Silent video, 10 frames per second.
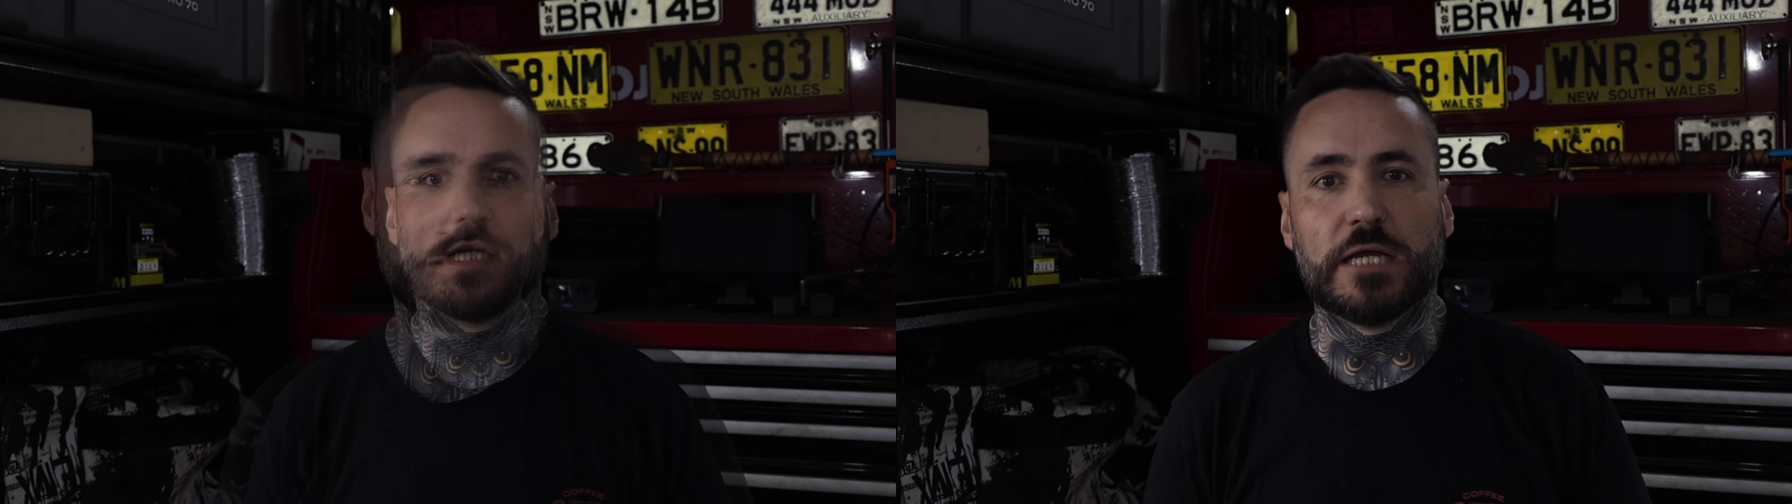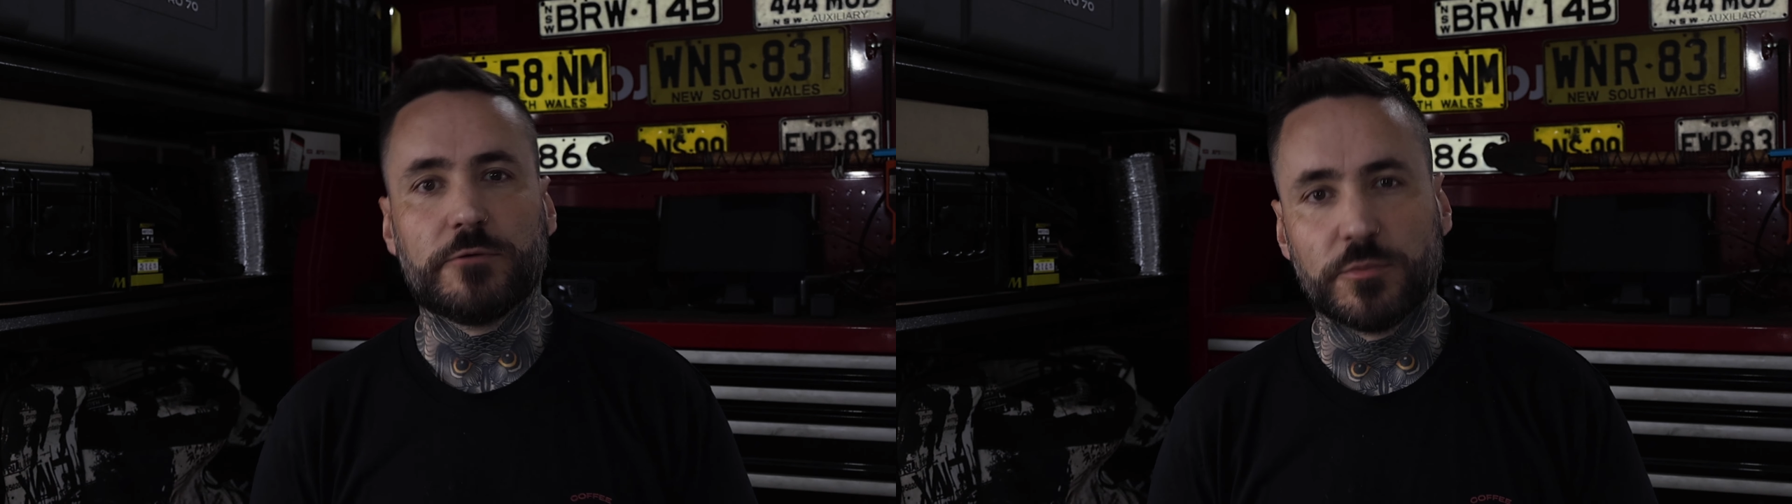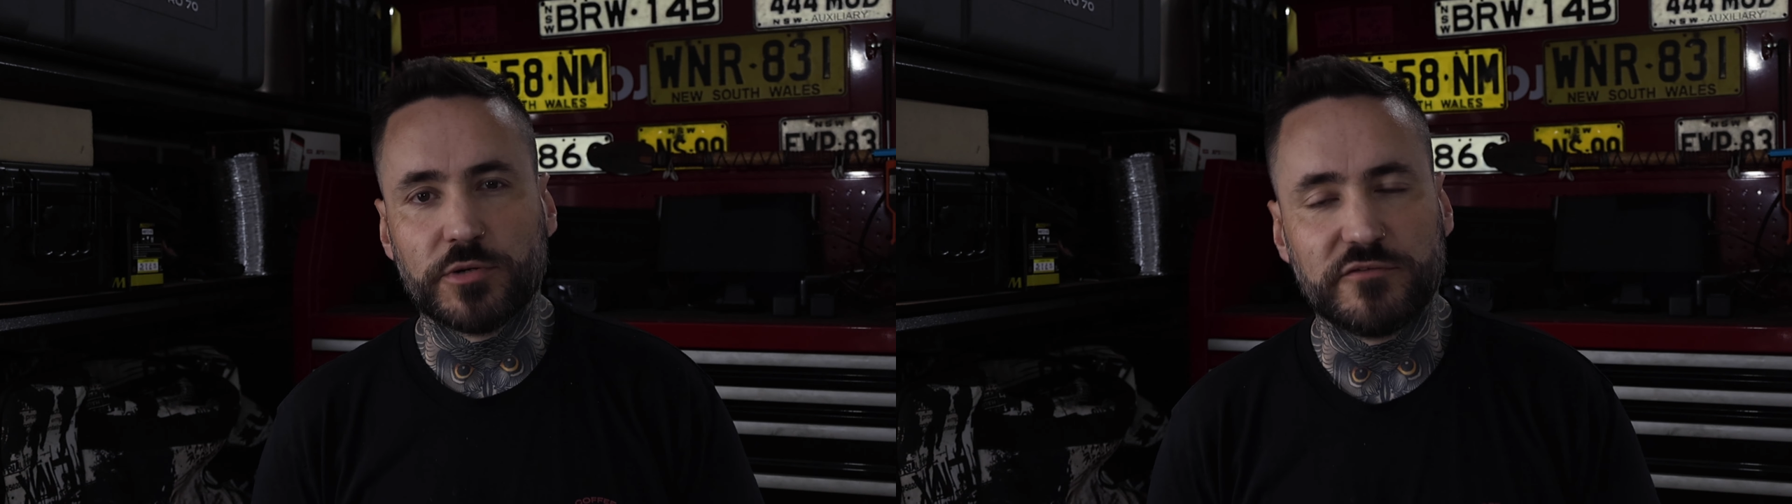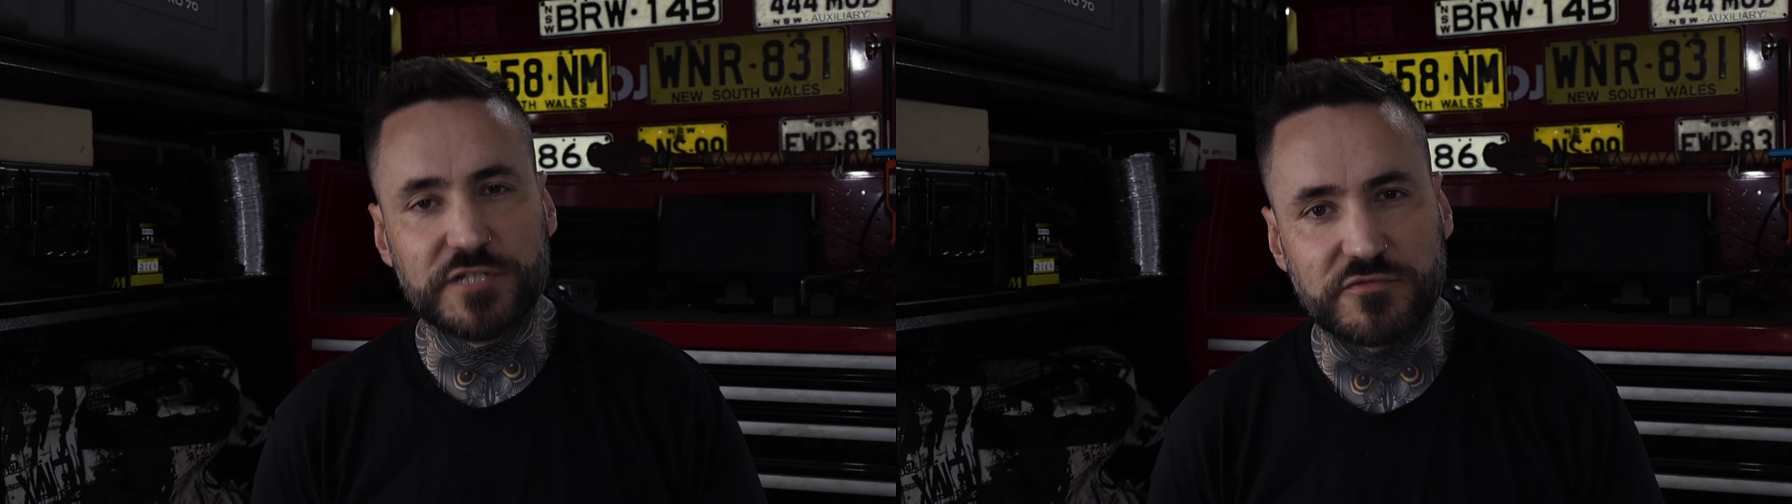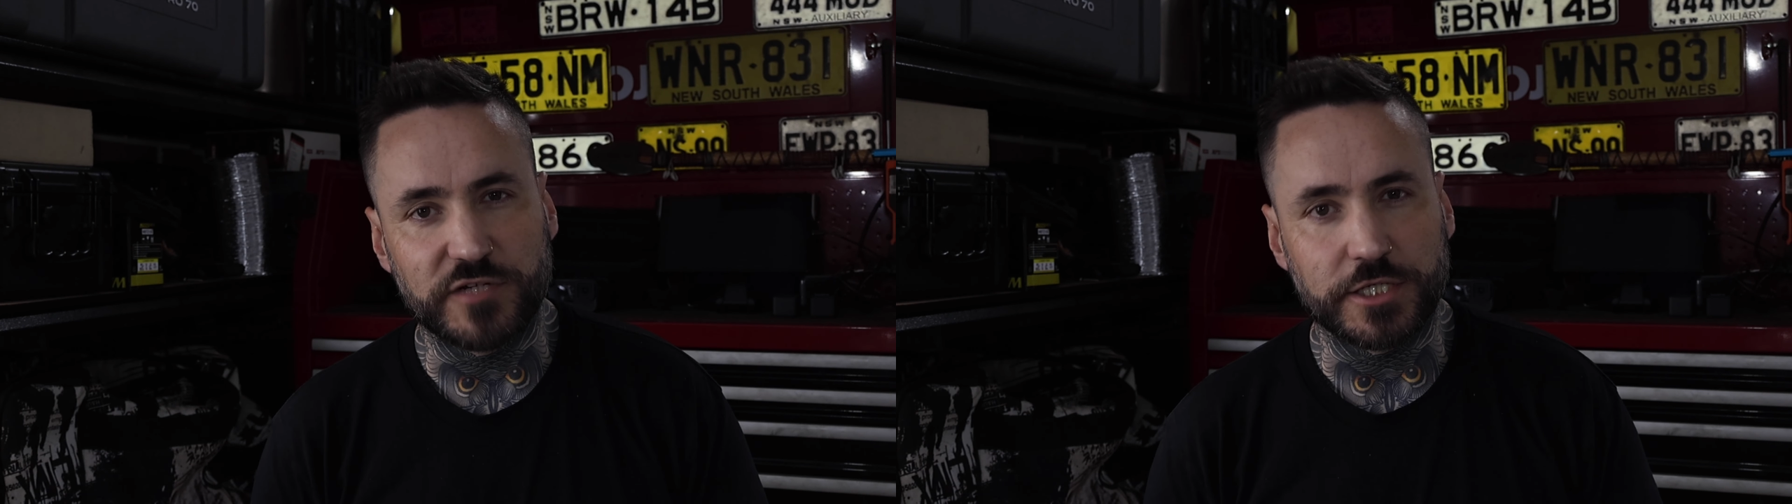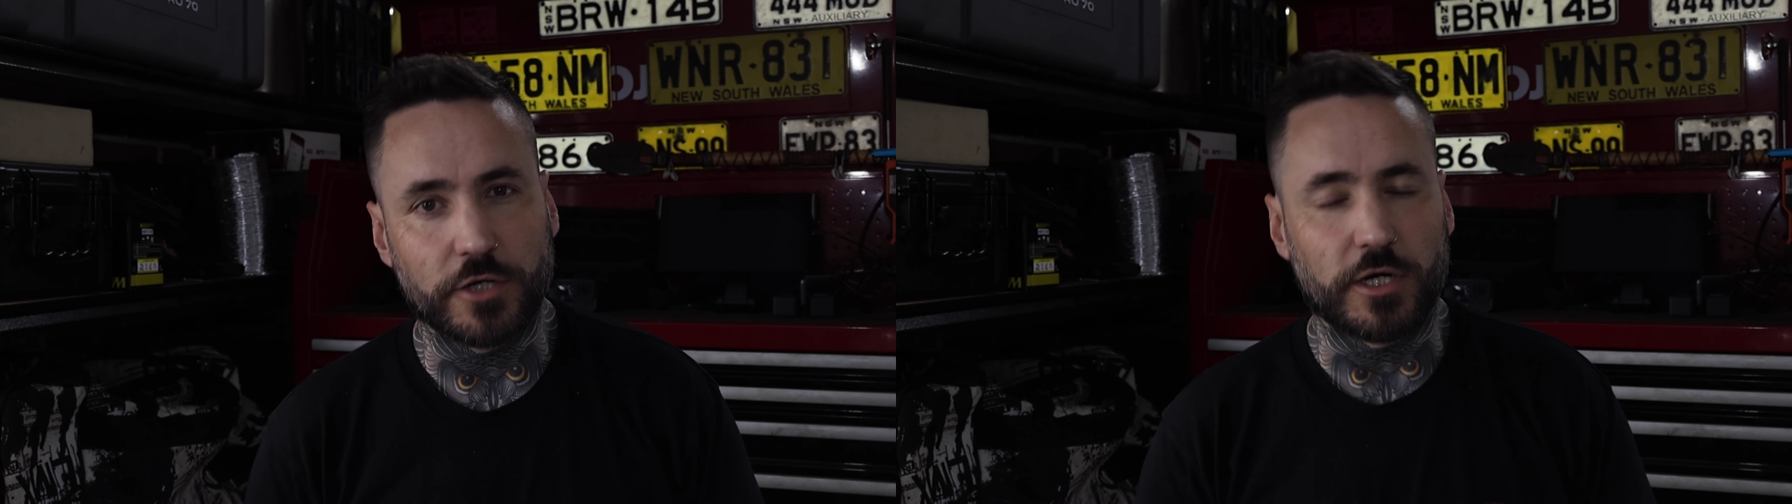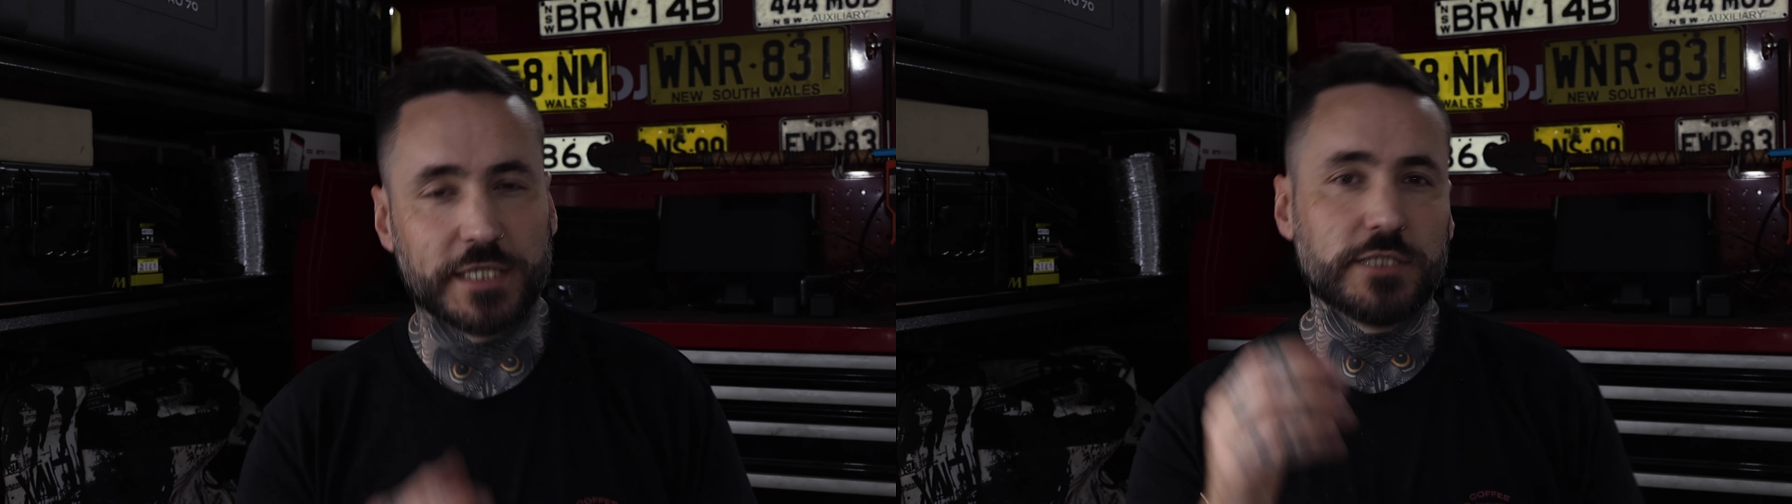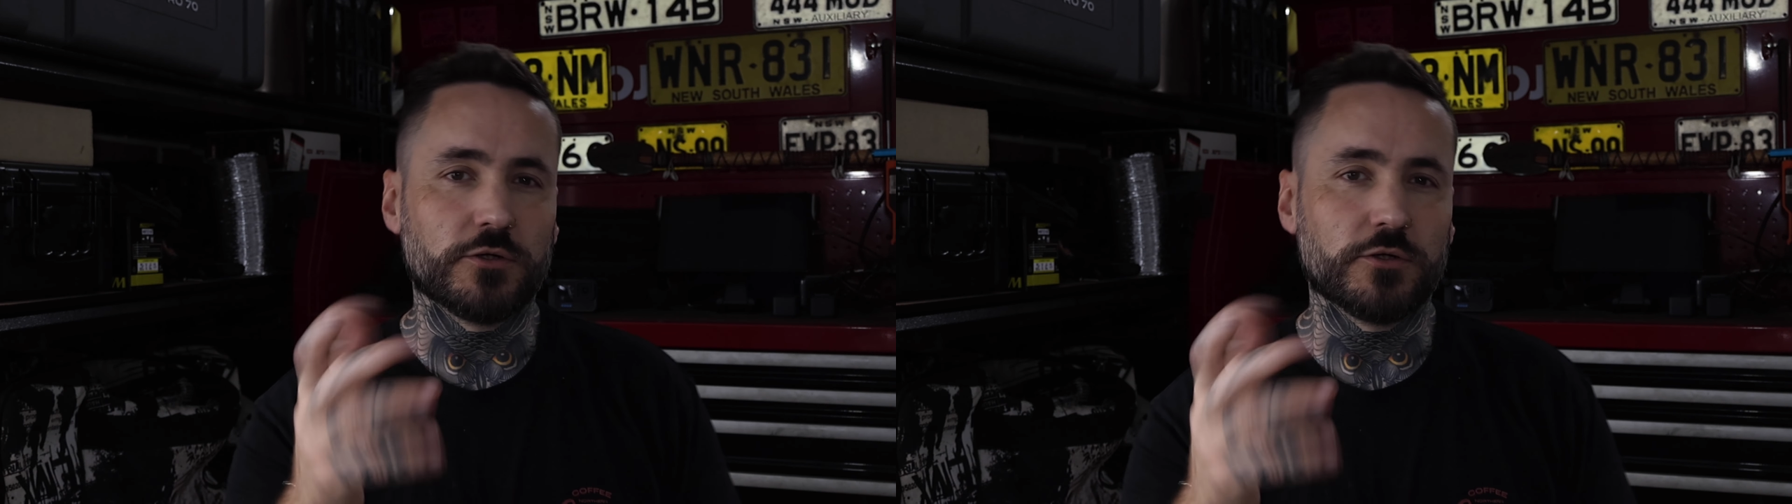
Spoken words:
Now in the previous video I did